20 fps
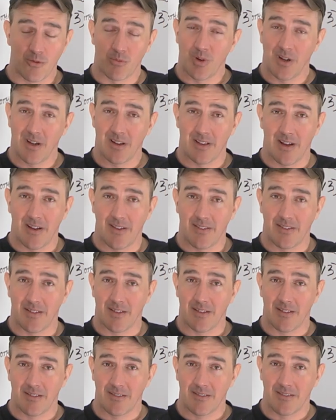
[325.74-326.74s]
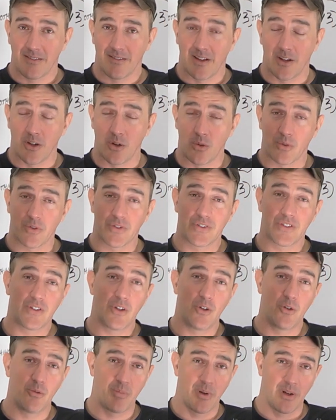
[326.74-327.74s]
Realize it. You were
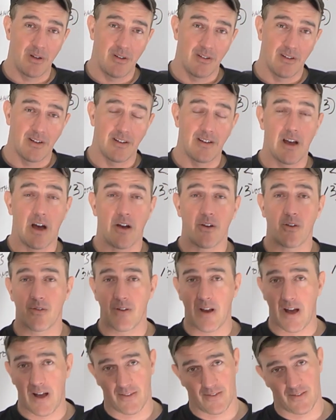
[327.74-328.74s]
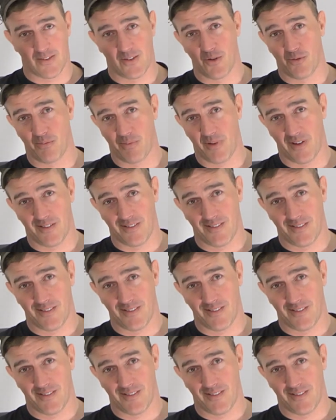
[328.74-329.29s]
stupid, and now you're not stupid.